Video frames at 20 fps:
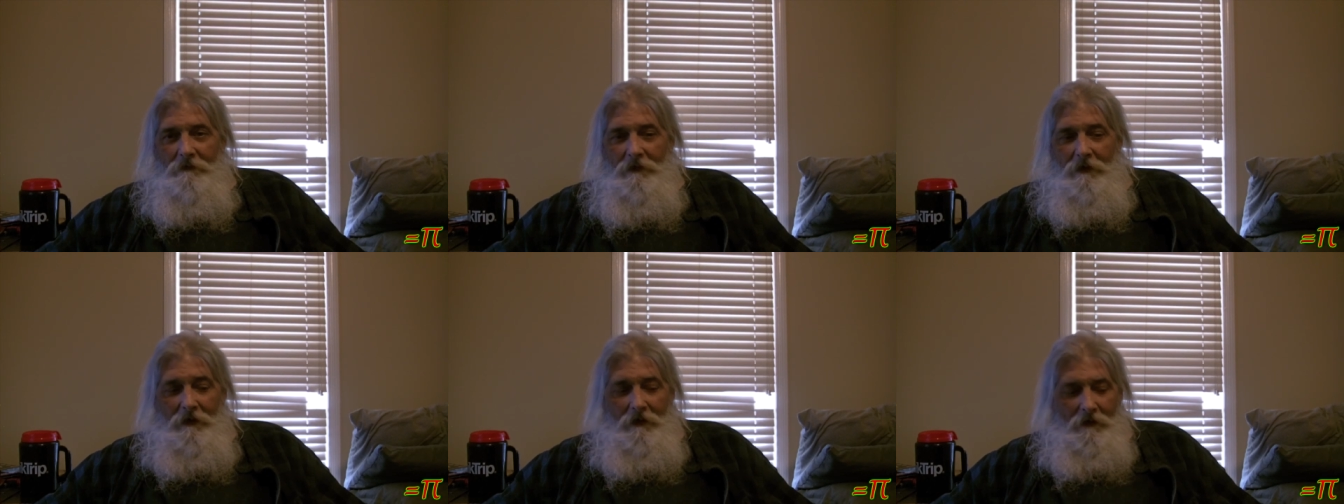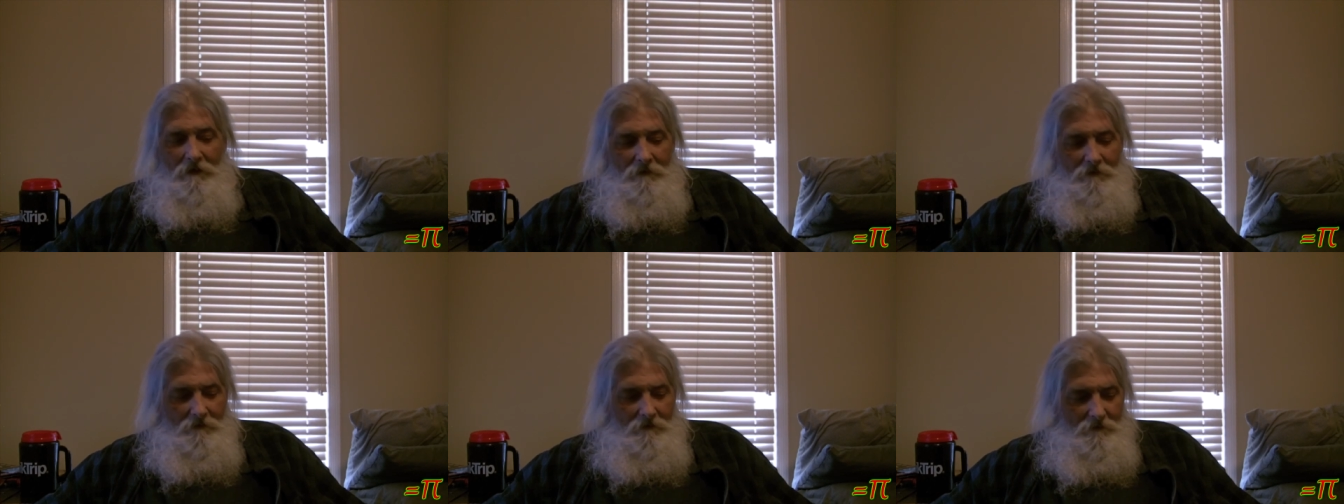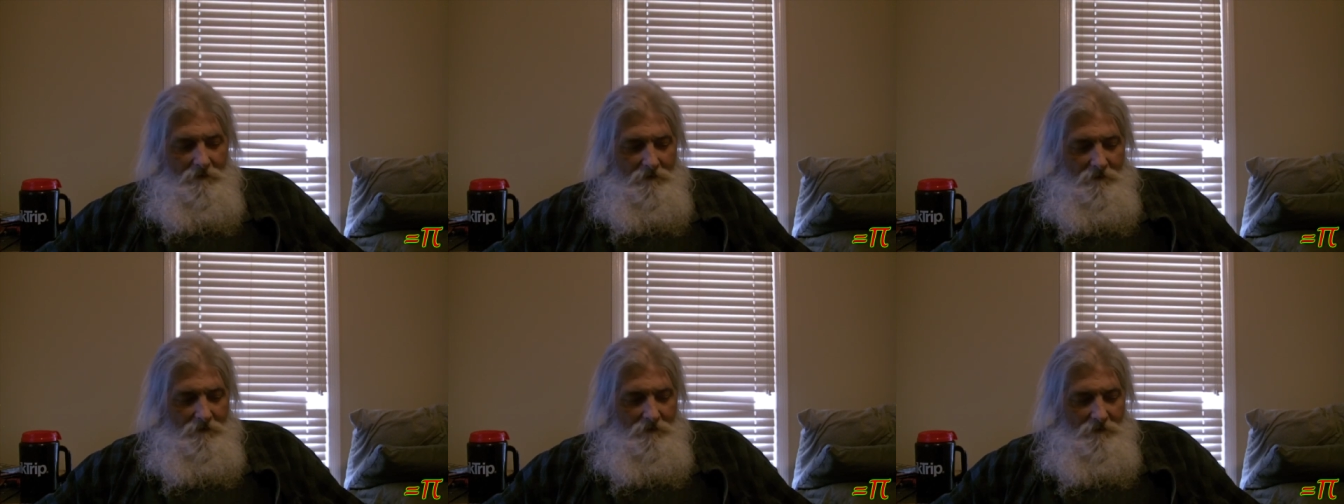Yeah
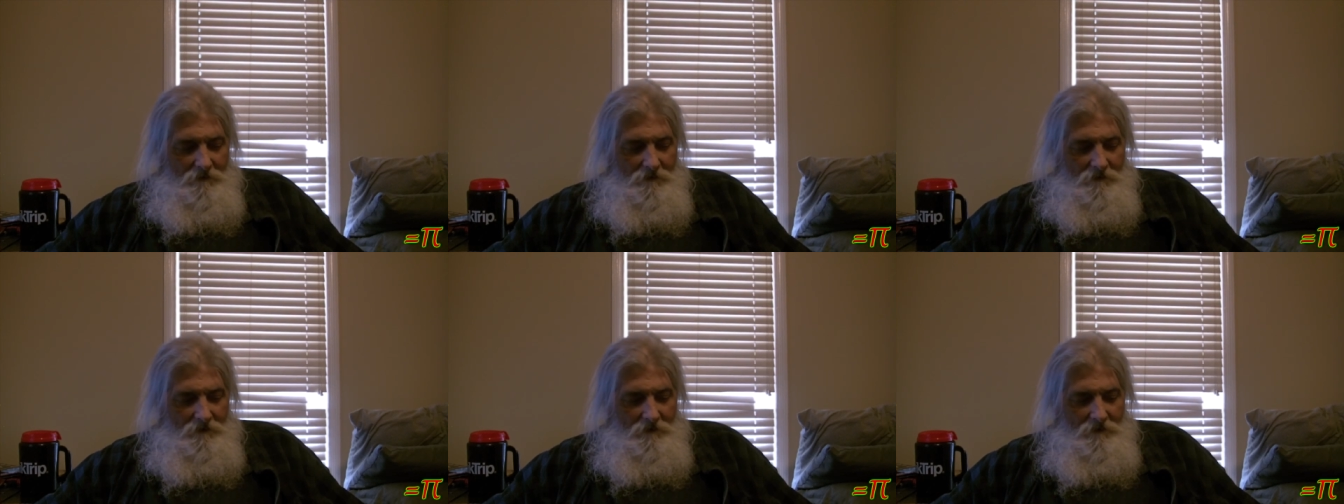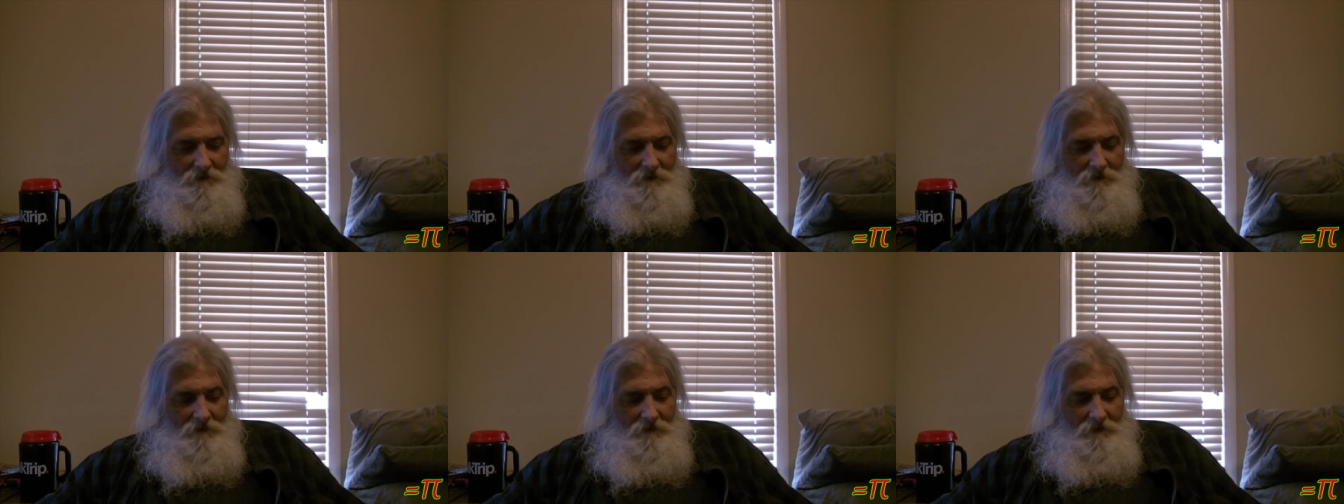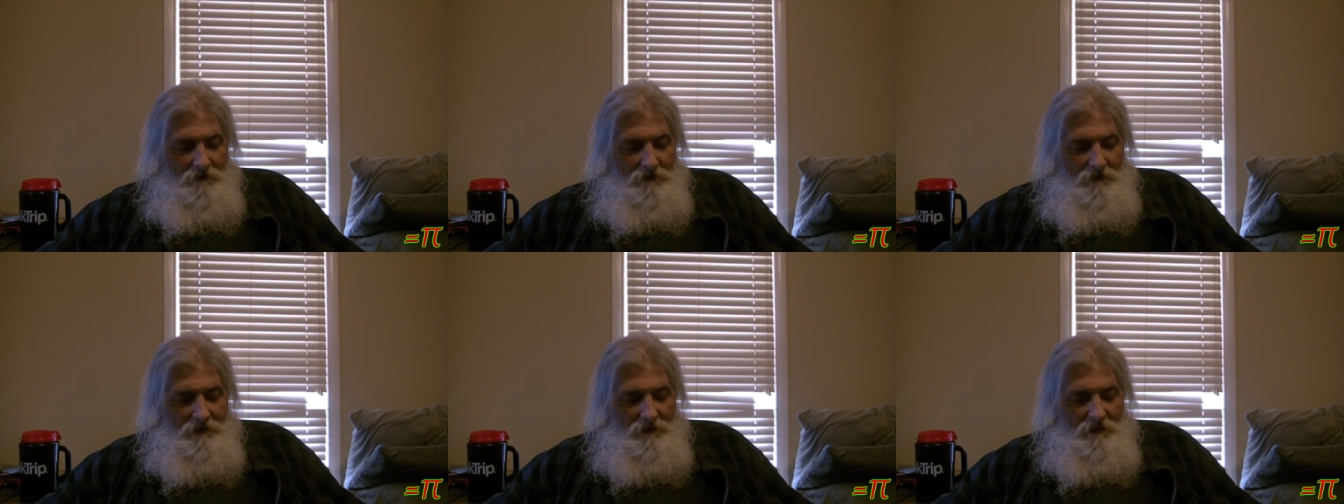
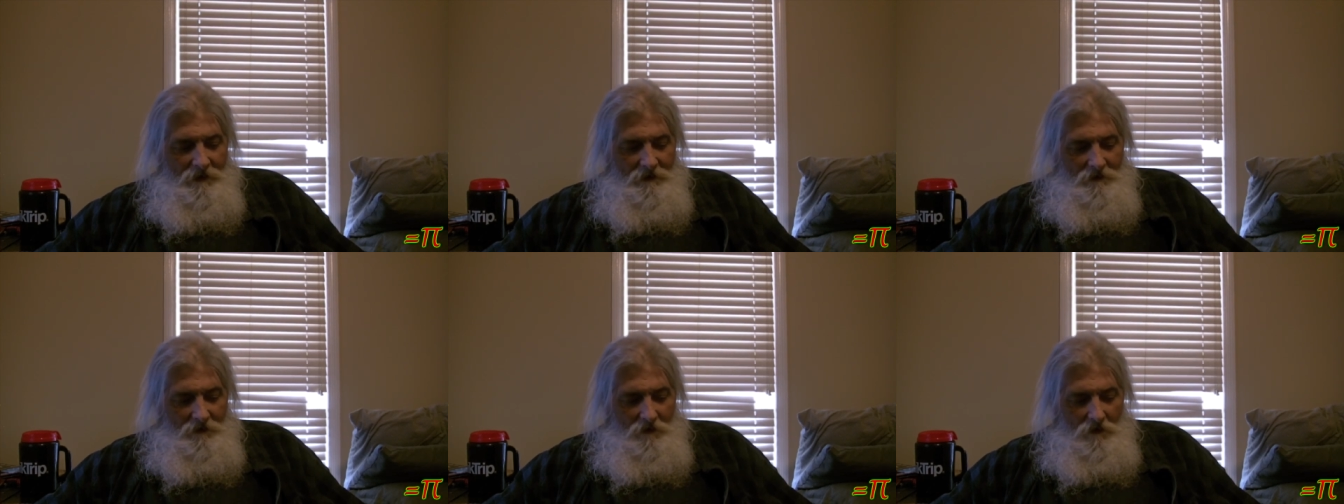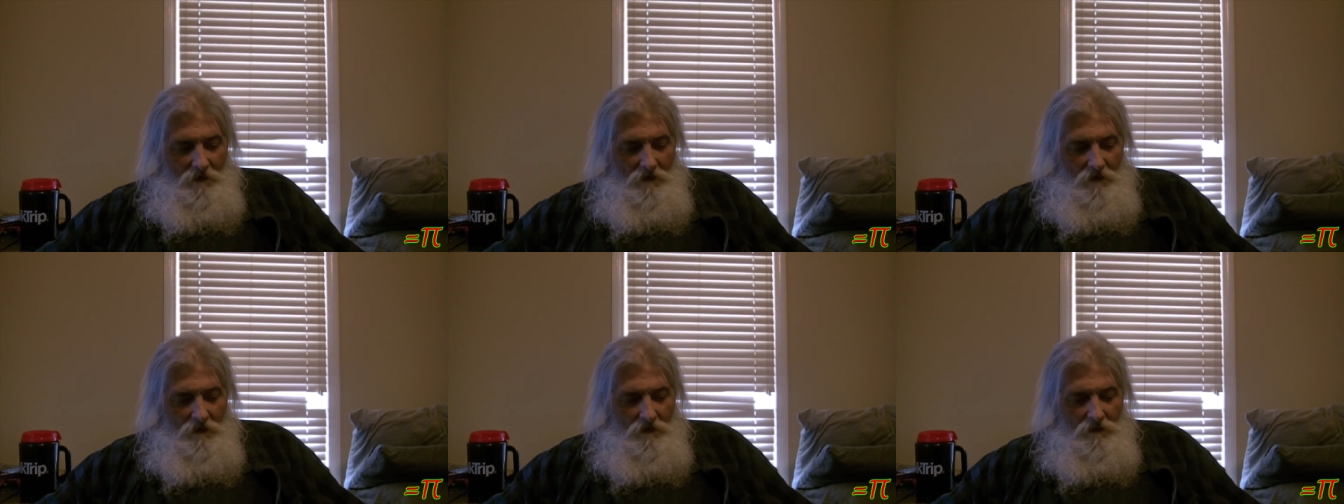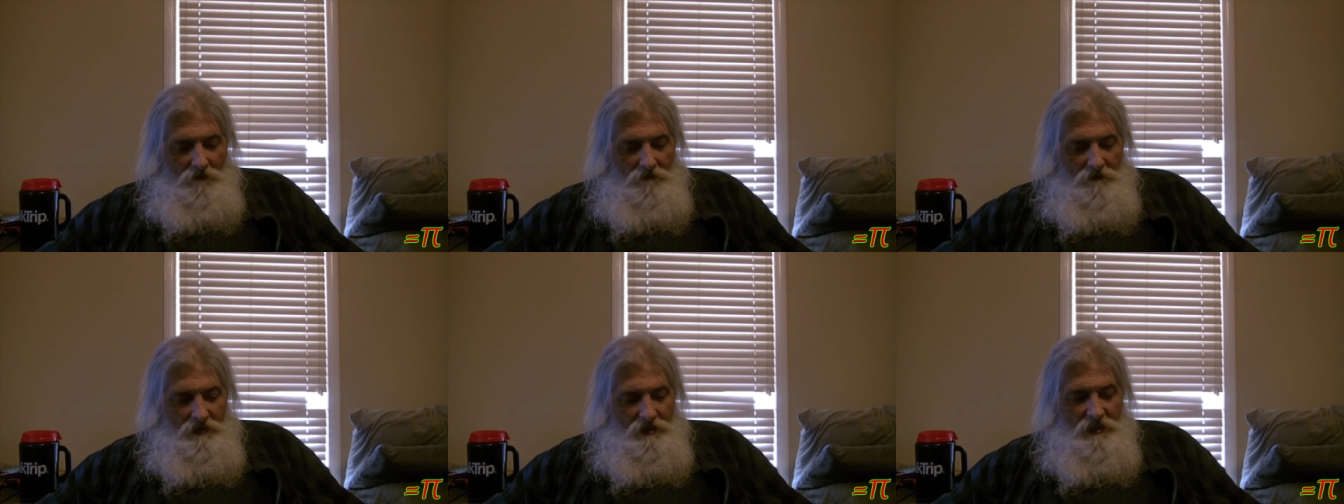and the
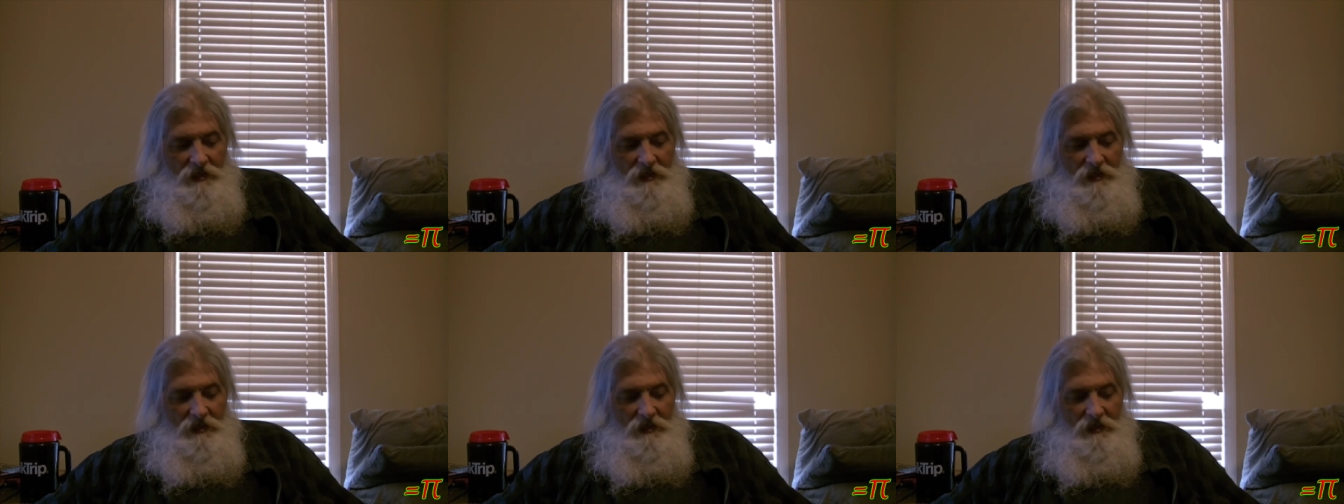whole